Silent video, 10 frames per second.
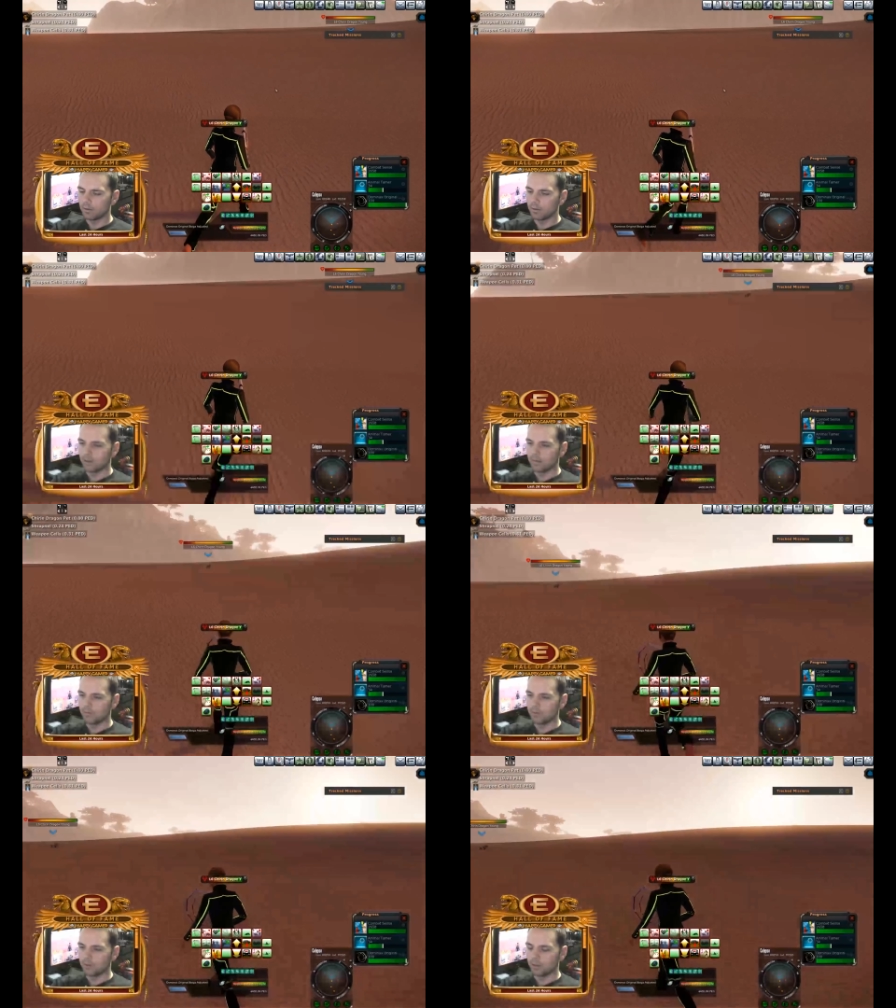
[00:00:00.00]
I have
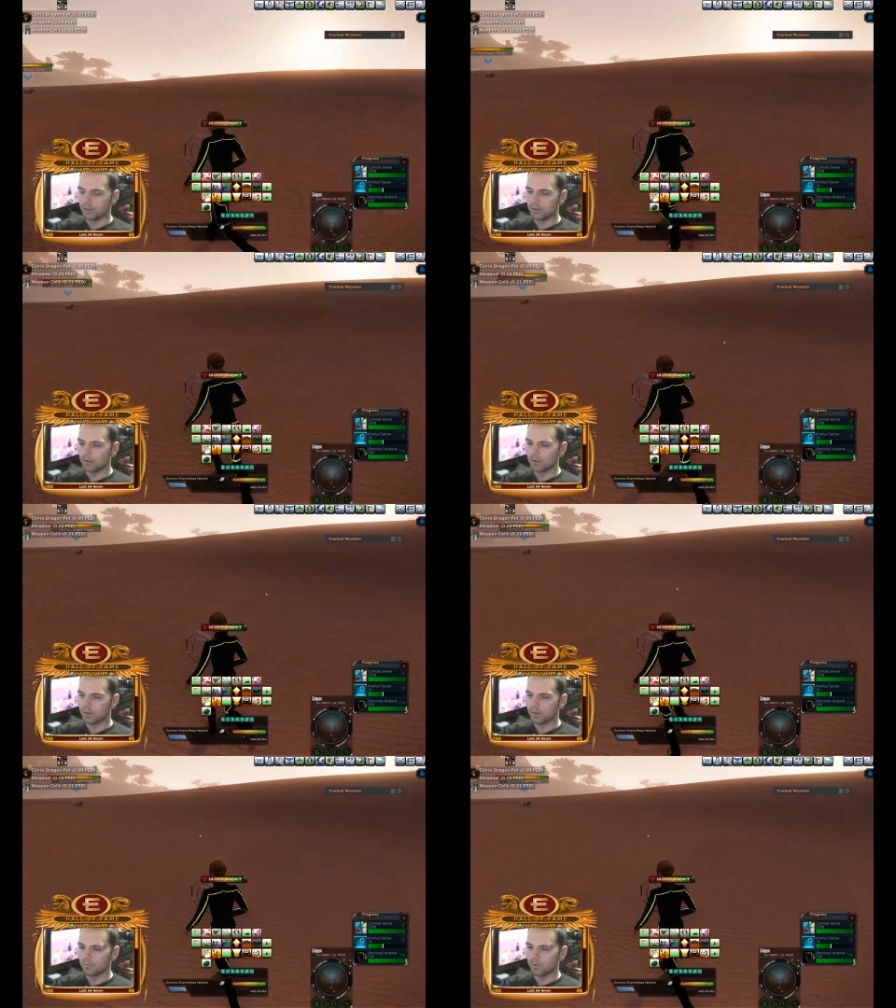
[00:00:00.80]
to like
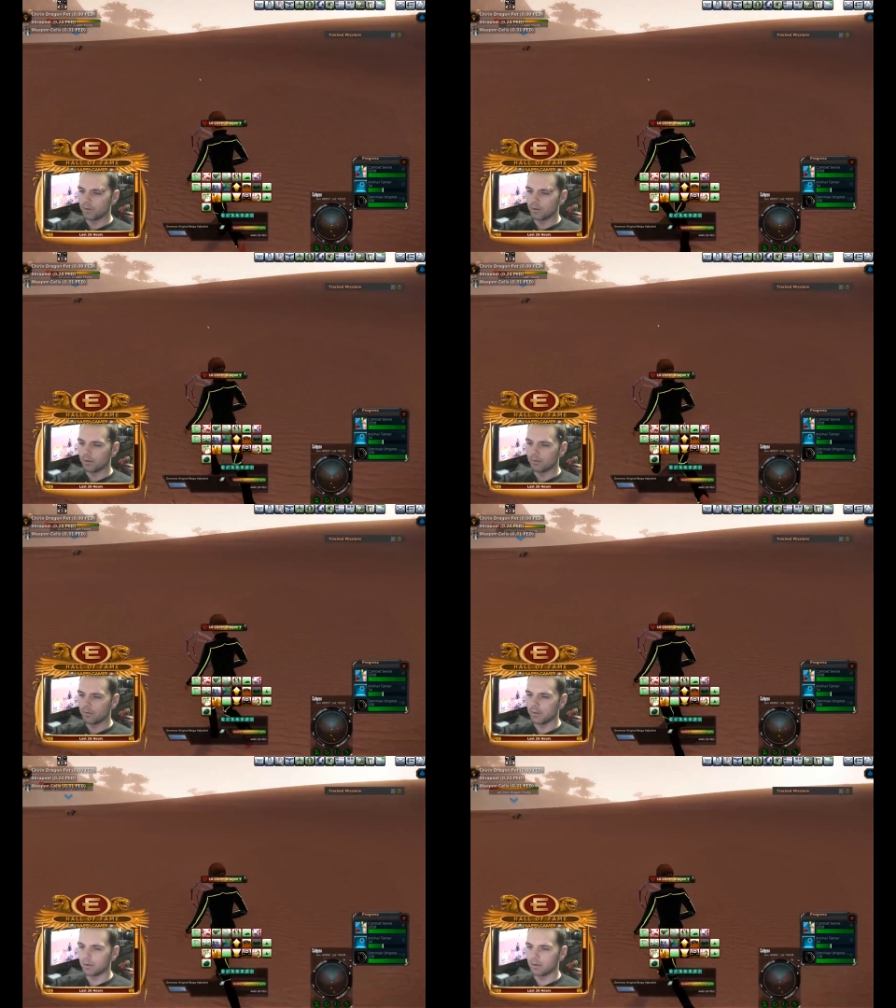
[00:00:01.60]
clarify that
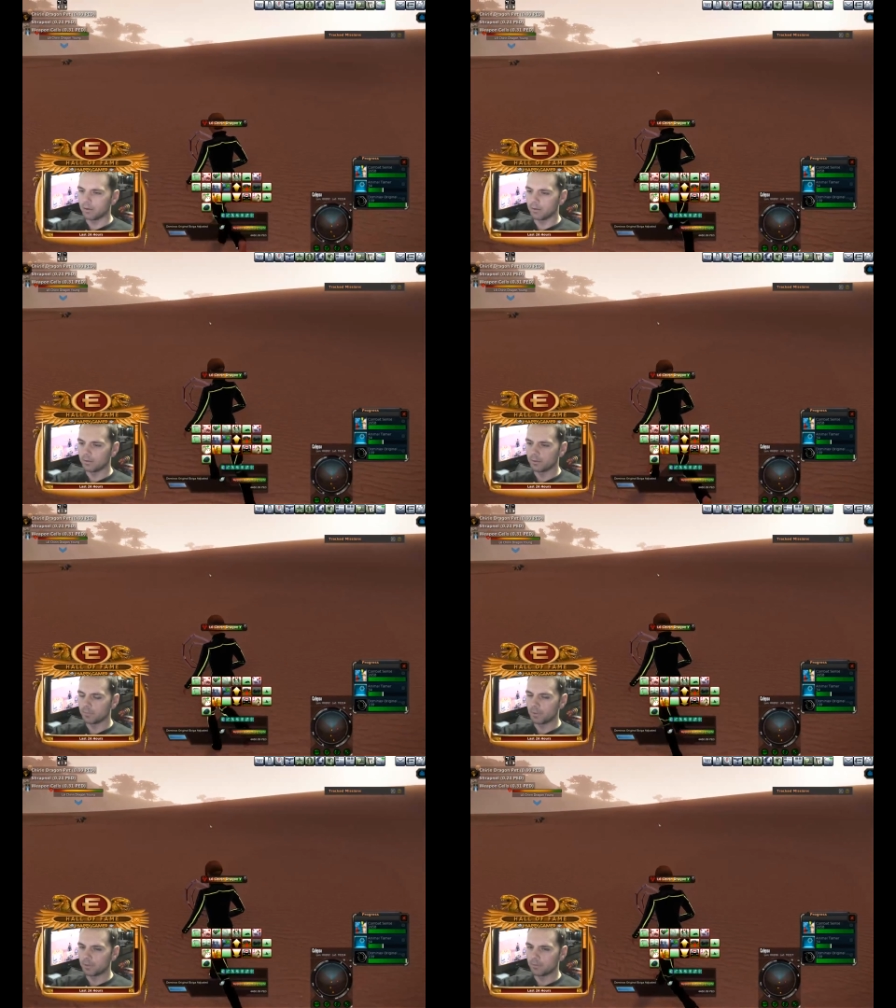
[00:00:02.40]
everything I
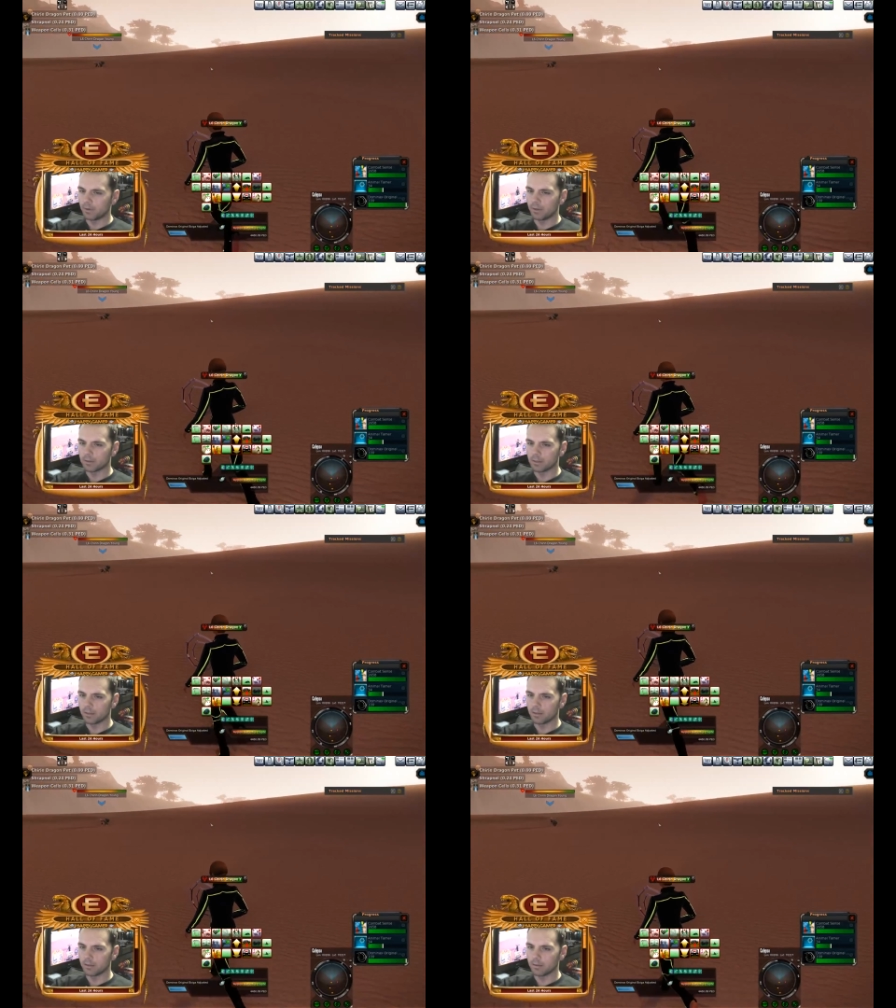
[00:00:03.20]
specify is like